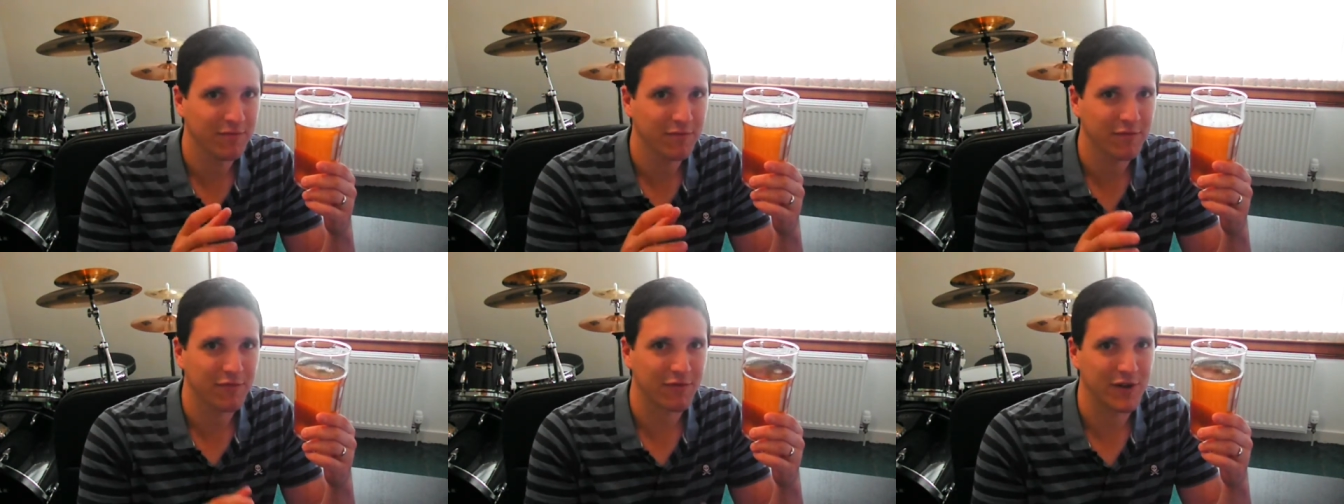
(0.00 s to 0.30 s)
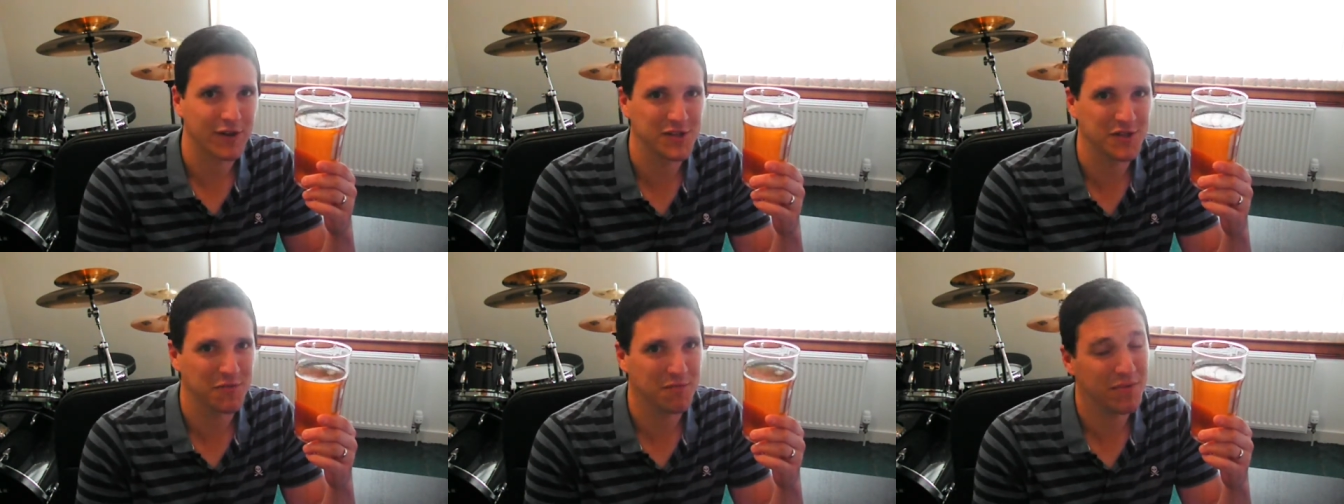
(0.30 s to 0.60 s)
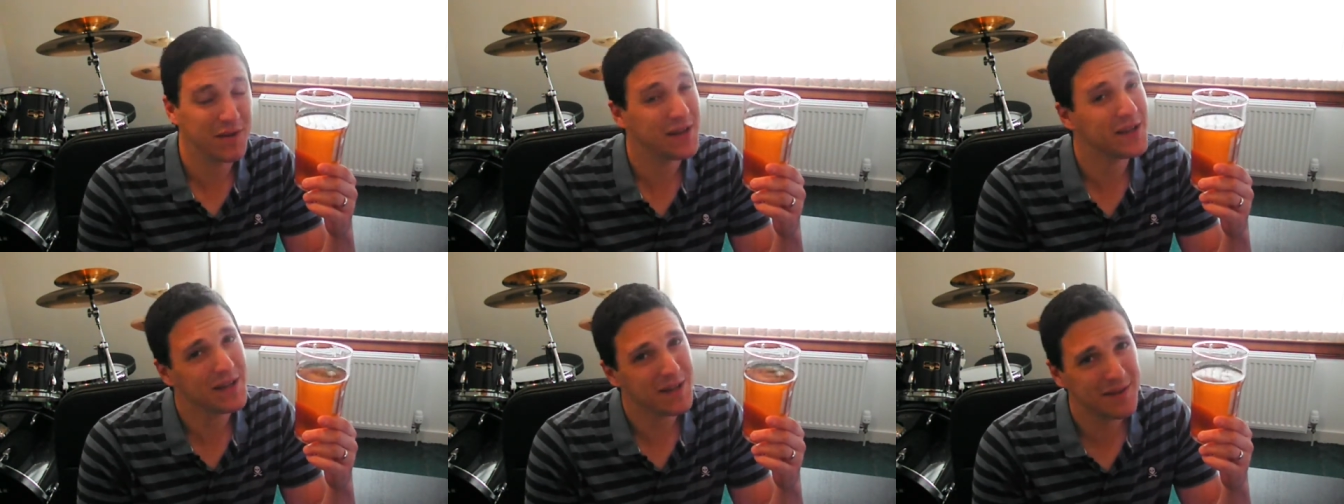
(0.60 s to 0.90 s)
for it to
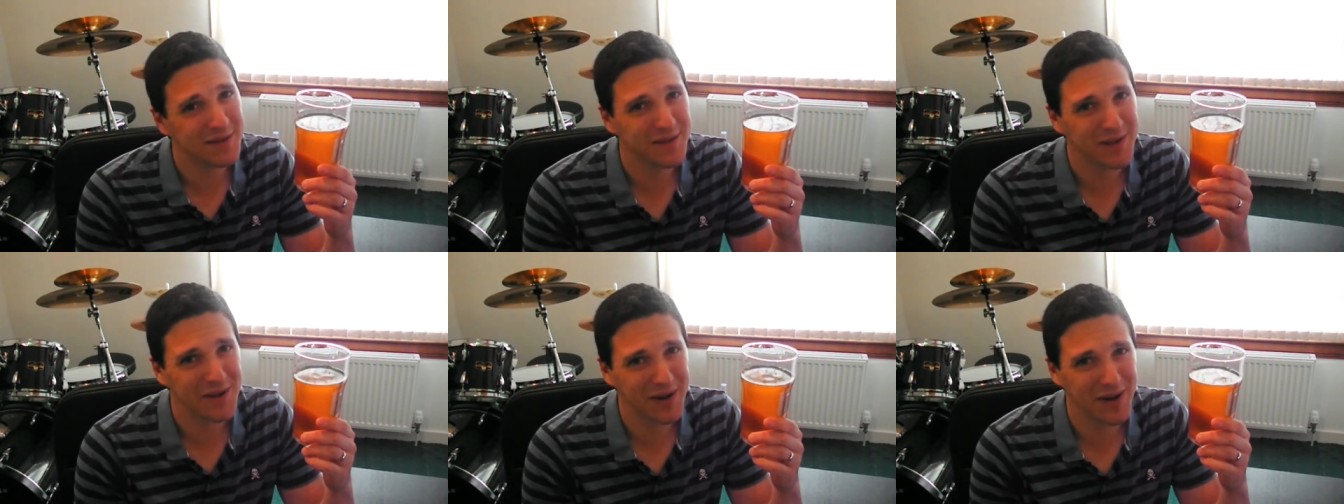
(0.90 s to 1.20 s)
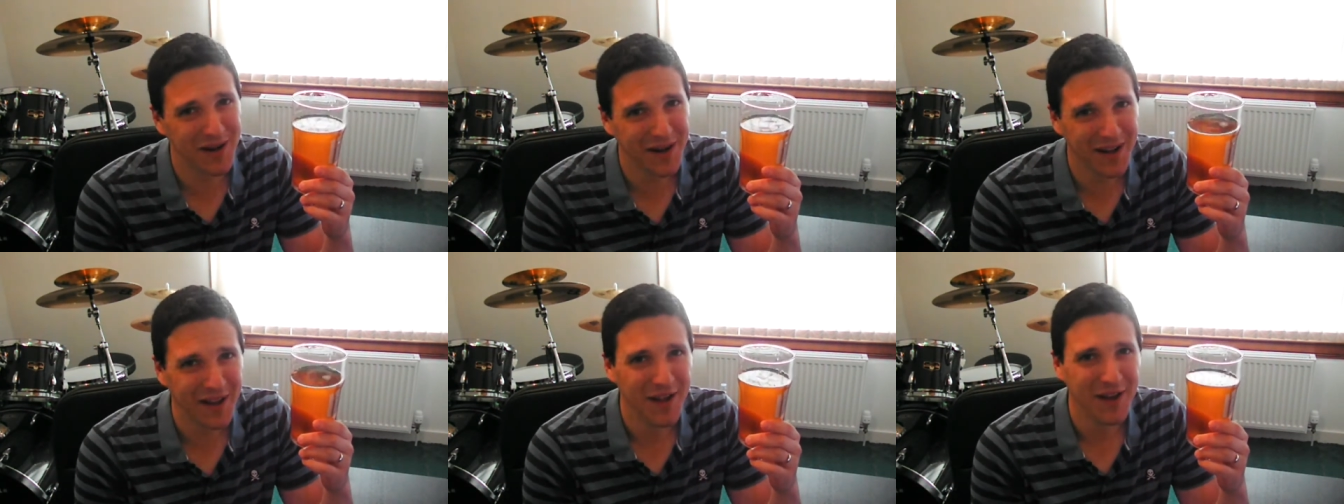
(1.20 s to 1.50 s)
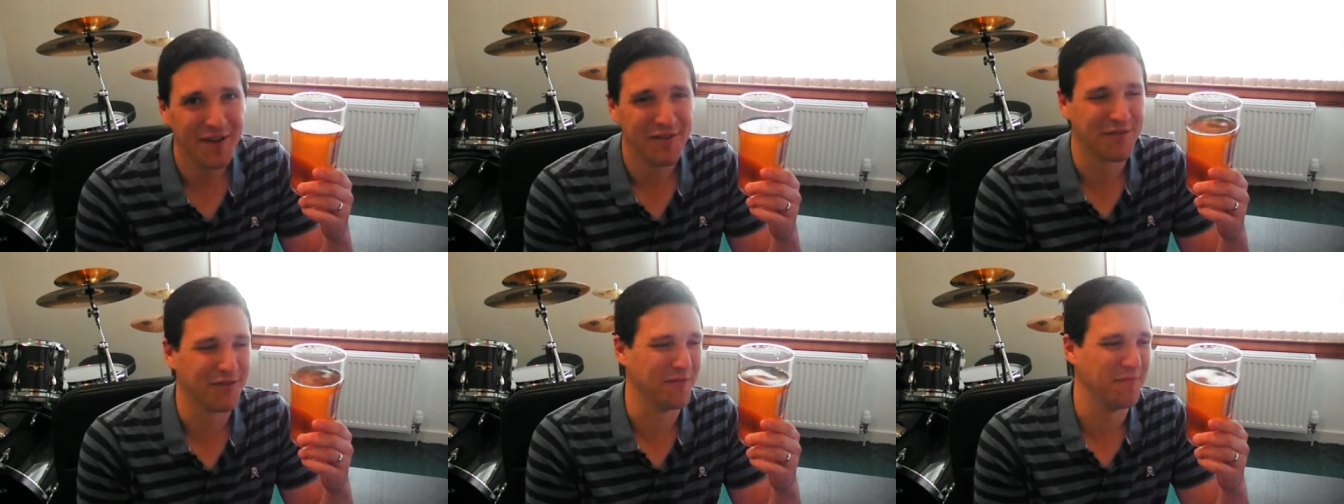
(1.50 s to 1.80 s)
be easier
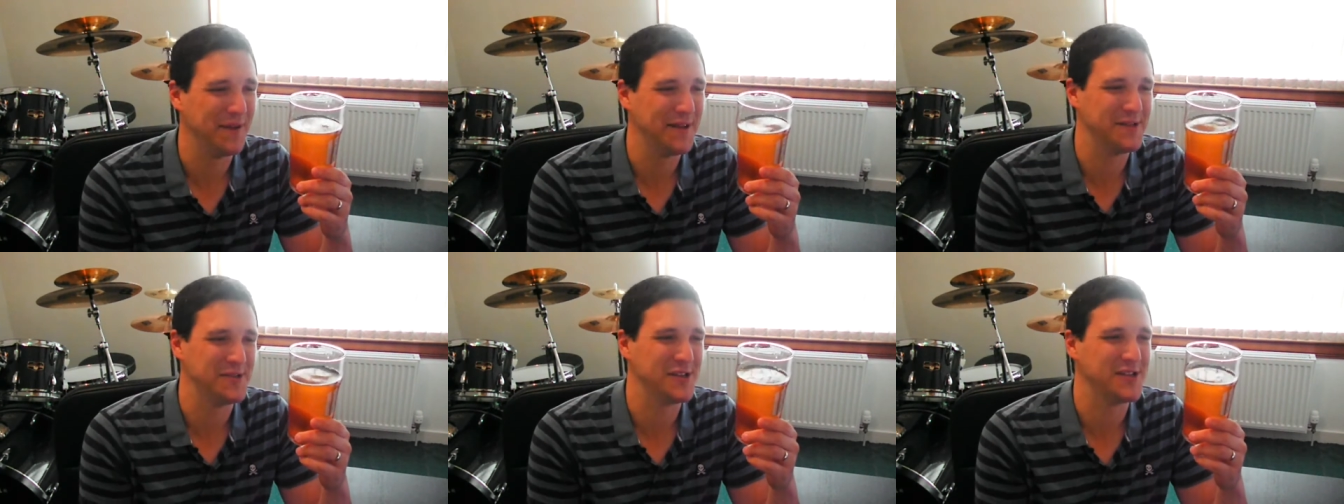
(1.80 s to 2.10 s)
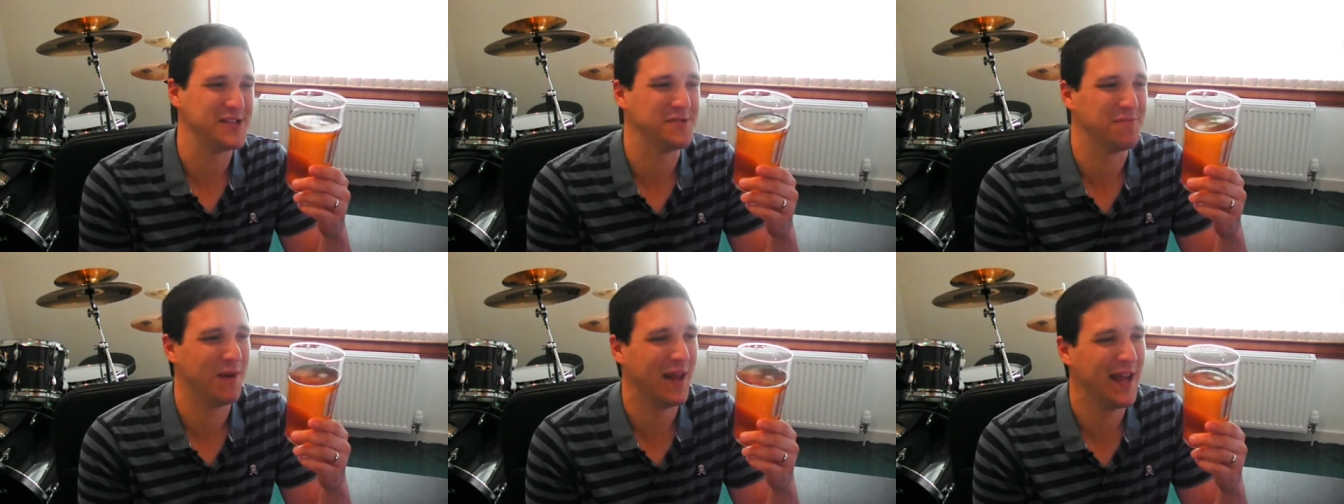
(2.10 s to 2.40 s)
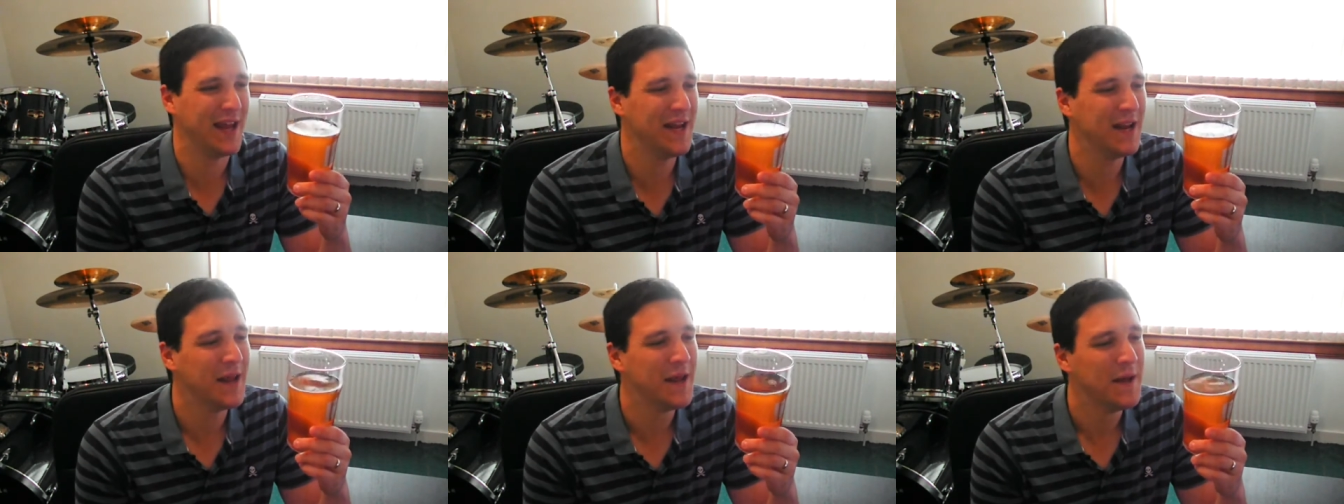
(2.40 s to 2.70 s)
for me to
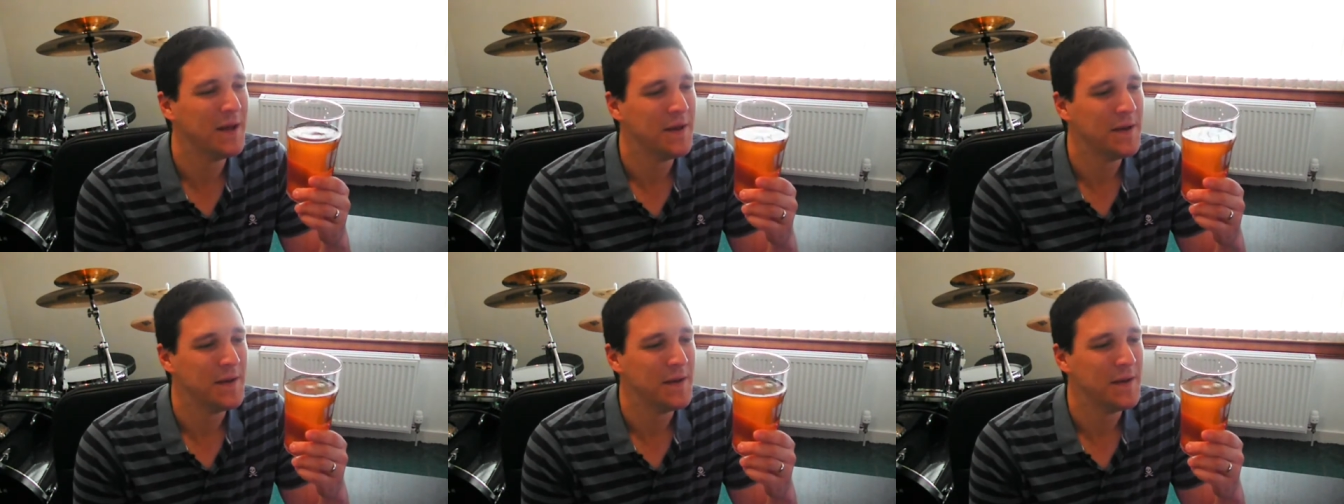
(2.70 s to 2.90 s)
explain.